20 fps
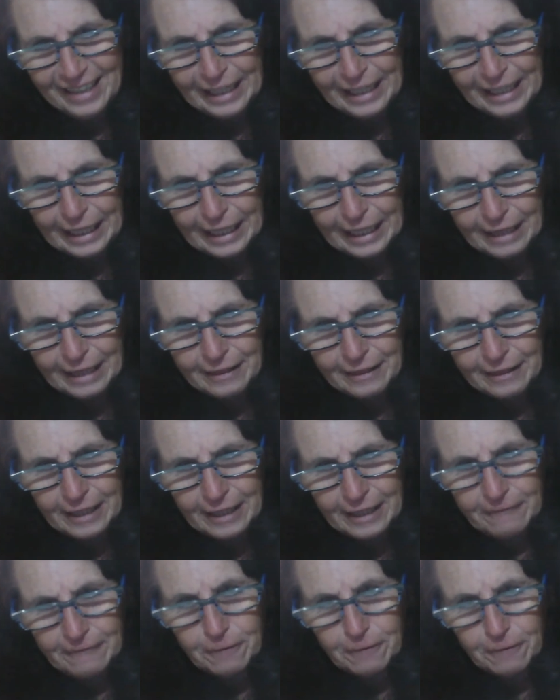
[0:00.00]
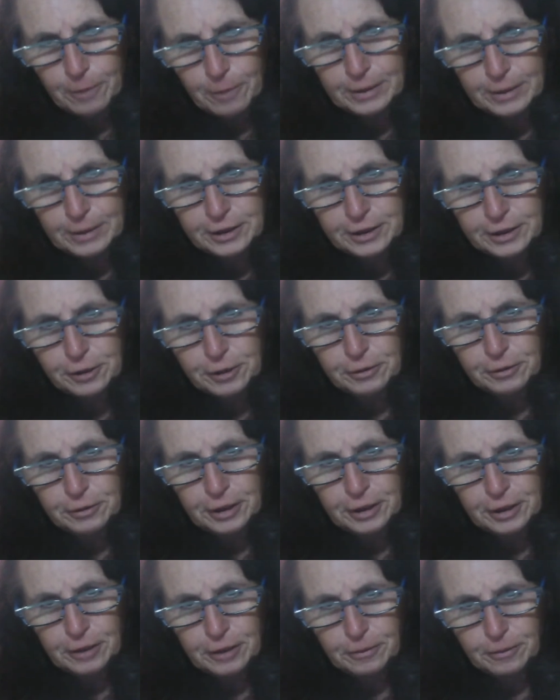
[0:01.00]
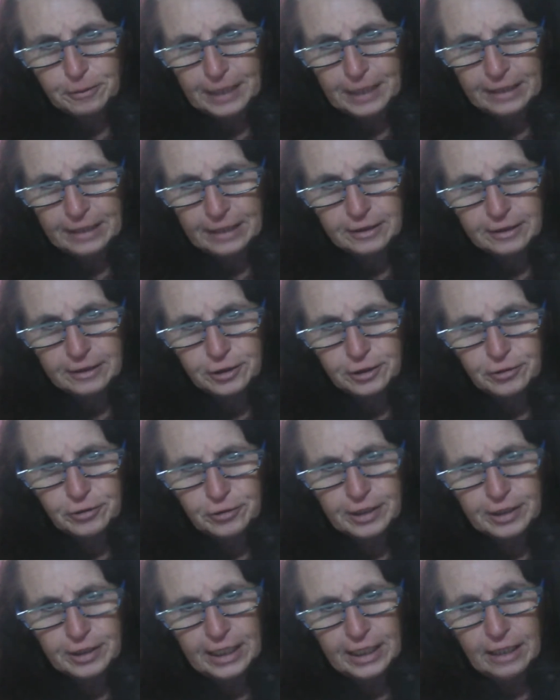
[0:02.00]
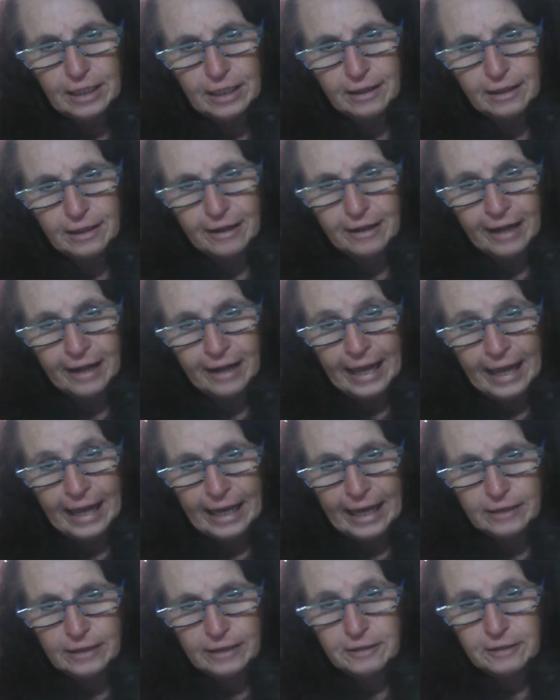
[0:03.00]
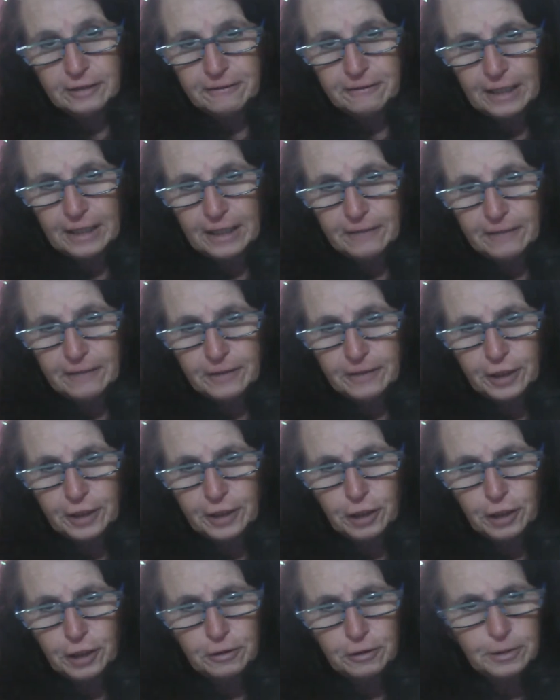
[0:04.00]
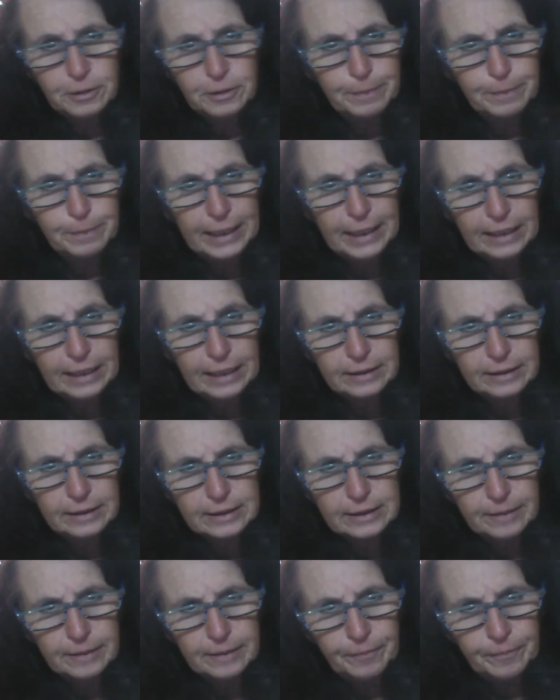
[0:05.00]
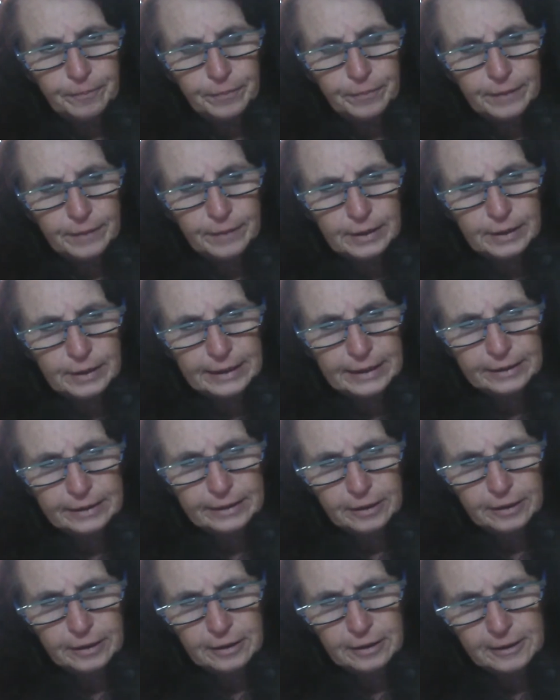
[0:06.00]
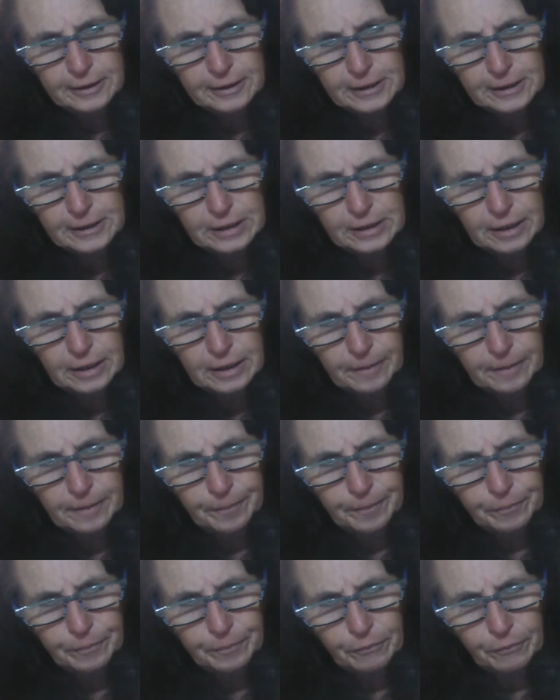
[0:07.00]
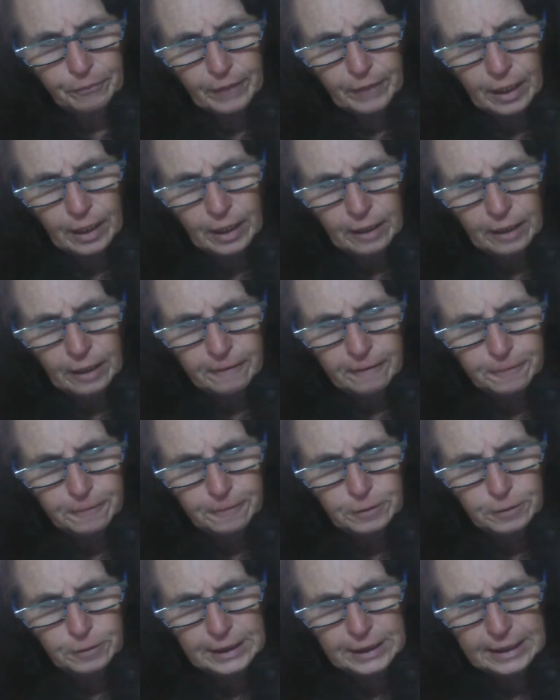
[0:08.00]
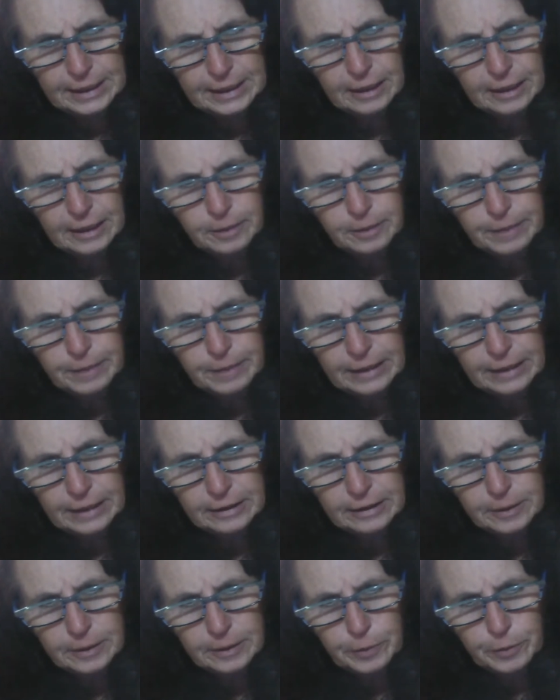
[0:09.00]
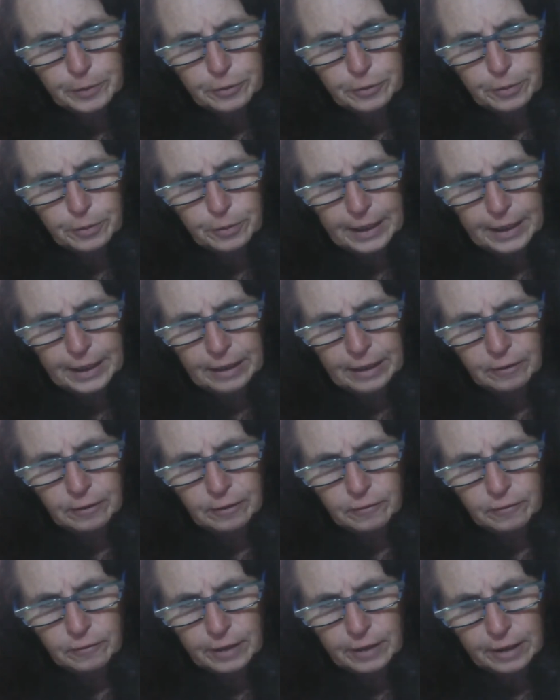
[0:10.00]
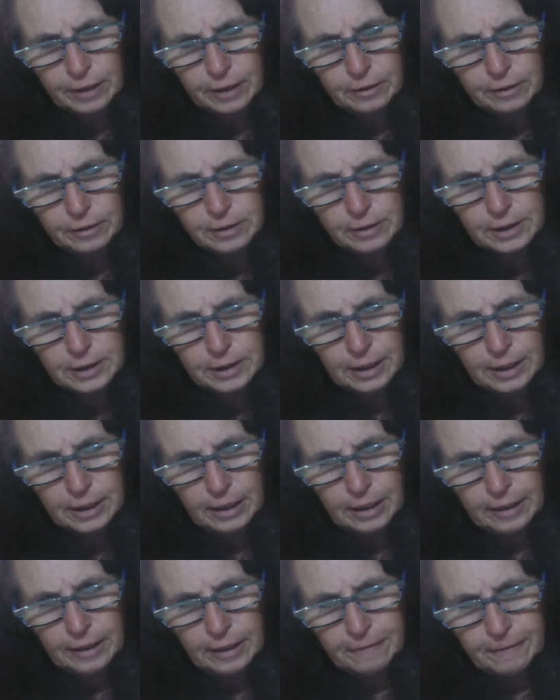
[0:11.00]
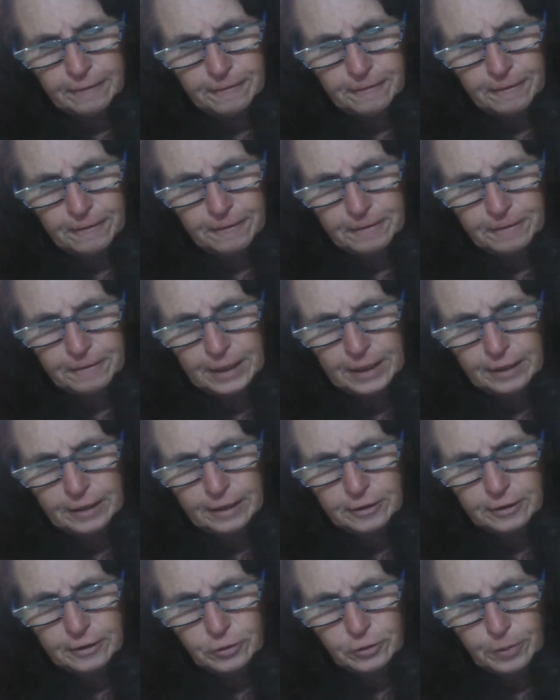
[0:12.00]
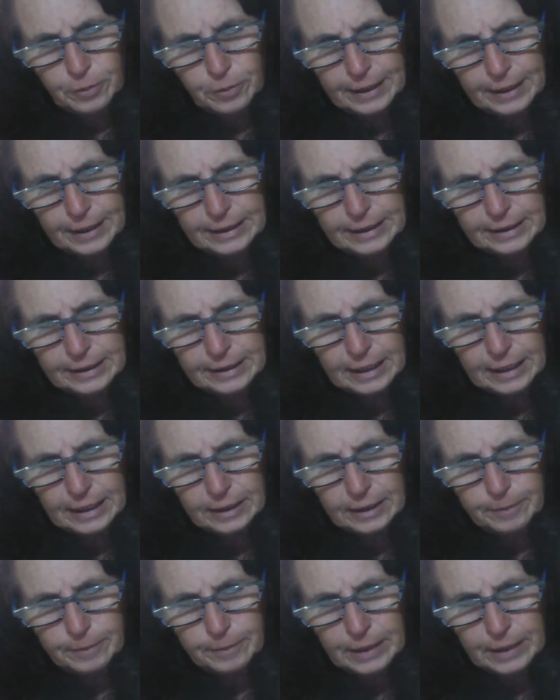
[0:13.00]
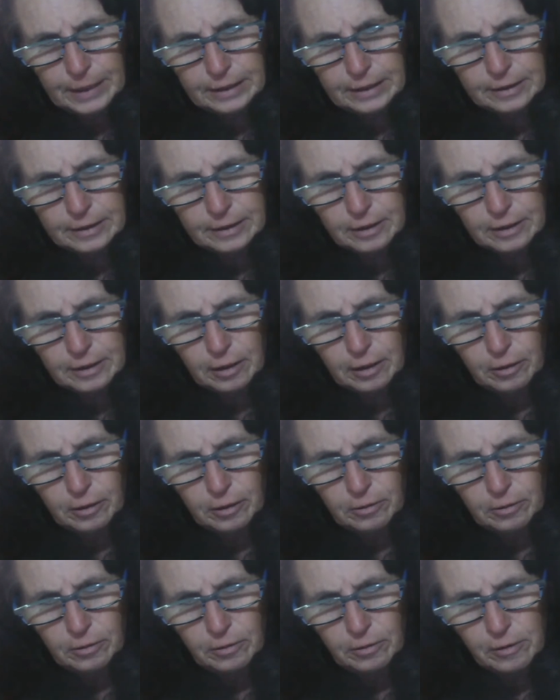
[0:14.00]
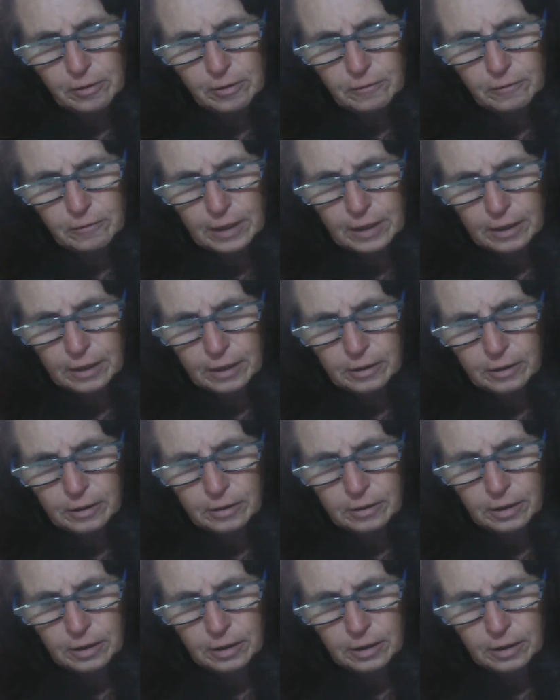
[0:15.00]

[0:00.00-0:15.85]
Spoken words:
In the pharmaceutical industry, and to flavour cured meats. Distance 40 centimetres between rows, 15 to 20 centimetres along the row.